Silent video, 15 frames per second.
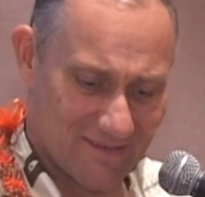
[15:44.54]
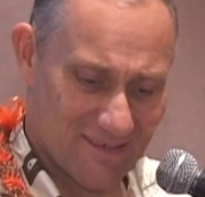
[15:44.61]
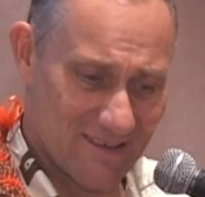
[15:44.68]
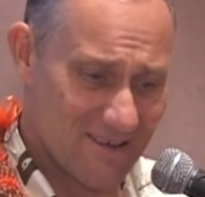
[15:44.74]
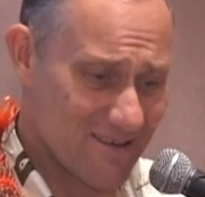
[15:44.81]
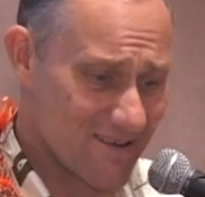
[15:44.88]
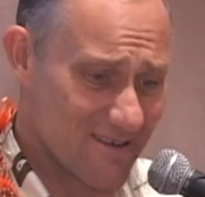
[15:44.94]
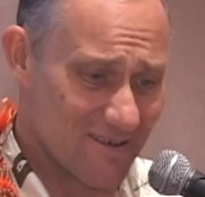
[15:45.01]
I
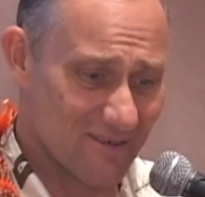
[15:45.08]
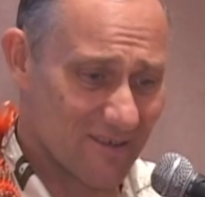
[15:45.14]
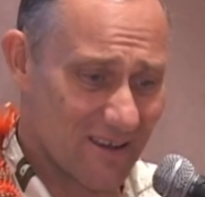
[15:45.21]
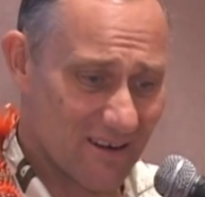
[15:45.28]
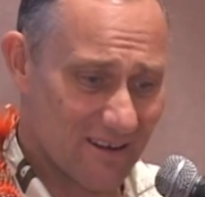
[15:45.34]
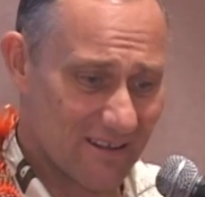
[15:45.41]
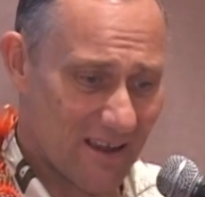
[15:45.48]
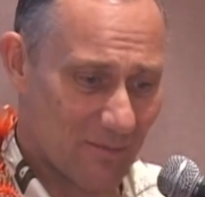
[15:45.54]
don't know,
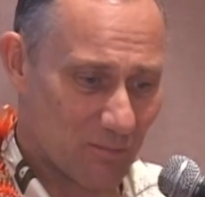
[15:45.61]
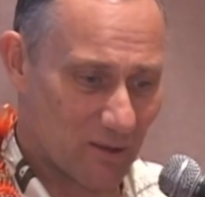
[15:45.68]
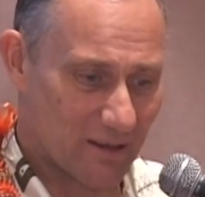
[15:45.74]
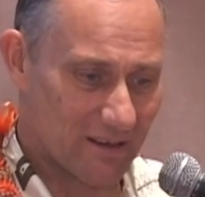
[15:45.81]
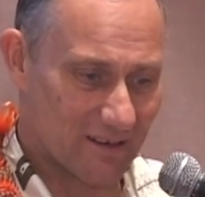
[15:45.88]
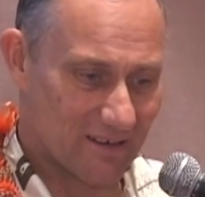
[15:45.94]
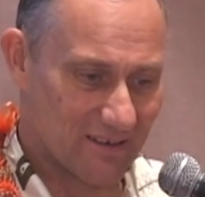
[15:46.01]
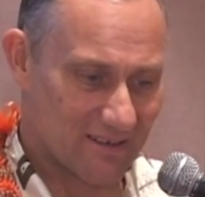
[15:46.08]
not on that
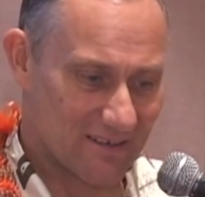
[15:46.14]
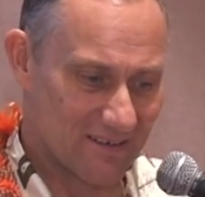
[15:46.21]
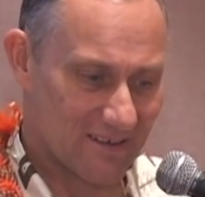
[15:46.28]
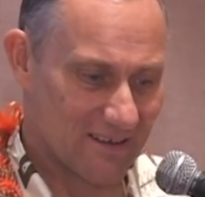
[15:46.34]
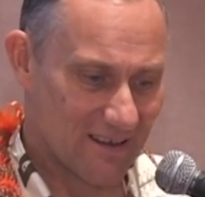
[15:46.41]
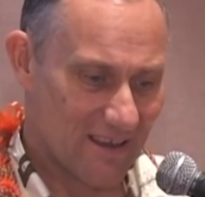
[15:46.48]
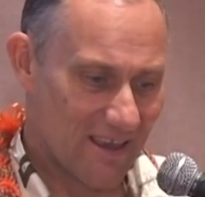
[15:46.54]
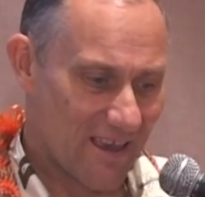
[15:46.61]
plate.
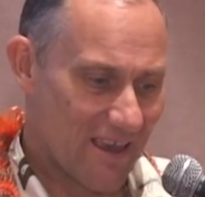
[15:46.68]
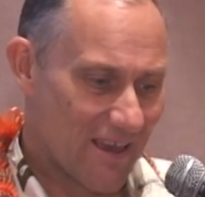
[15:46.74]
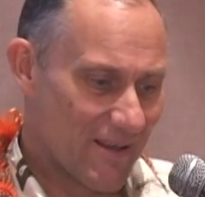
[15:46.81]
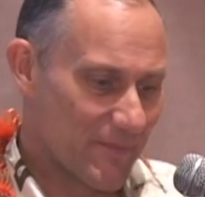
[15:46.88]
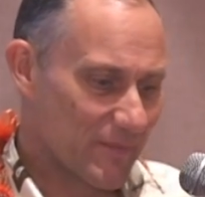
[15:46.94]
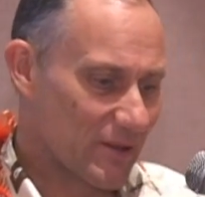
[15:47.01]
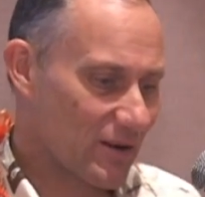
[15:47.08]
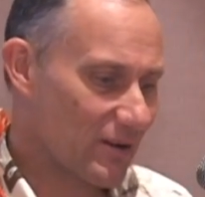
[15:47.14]

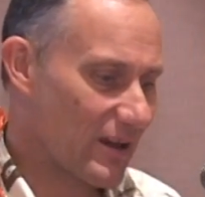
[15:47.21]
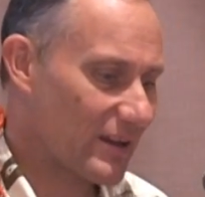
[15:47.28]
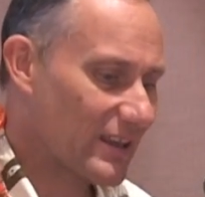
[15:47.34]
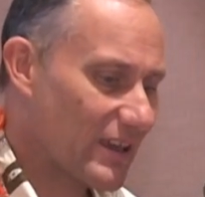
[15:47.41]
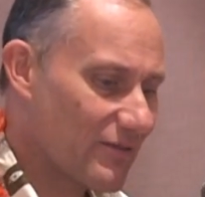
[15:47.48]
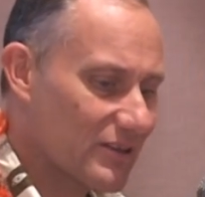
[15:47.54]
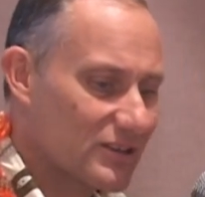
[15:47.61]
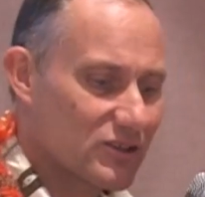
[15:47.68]
You know, and
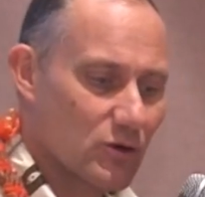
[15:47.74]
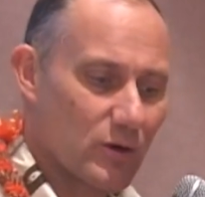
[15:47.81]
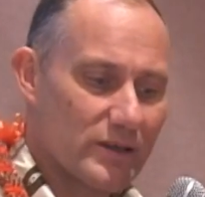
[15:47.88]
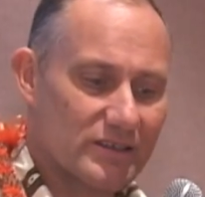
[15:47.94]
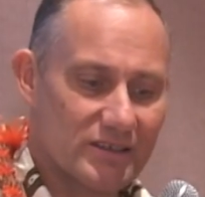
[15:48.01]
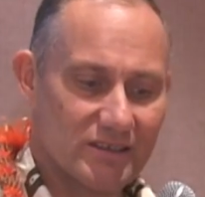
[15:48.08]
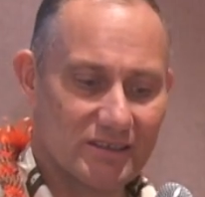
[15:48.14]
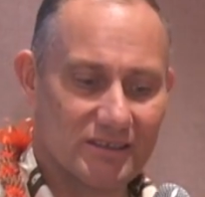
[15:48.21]
given
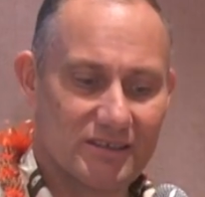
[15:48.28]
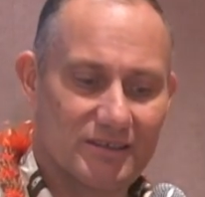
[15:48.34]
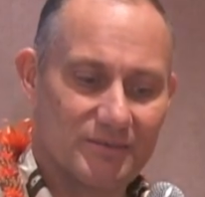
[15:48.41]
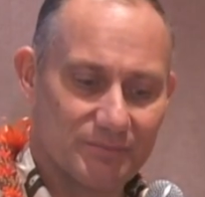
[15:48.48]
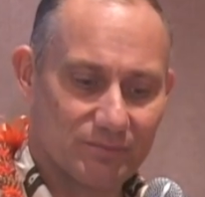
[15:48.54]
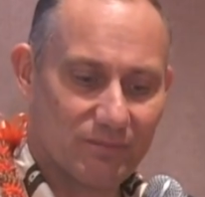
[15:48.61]
choices,